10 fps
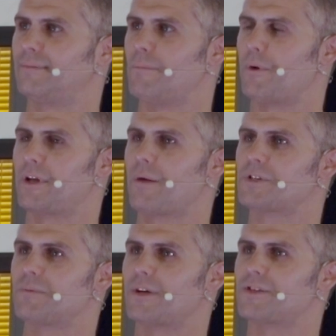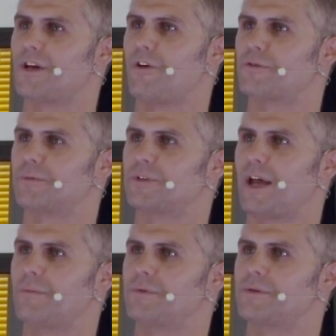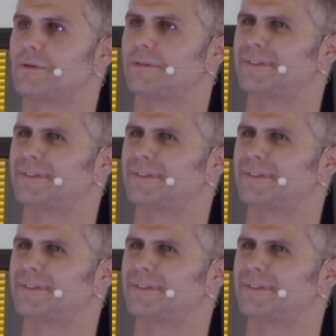But when it comes to myself, sometimes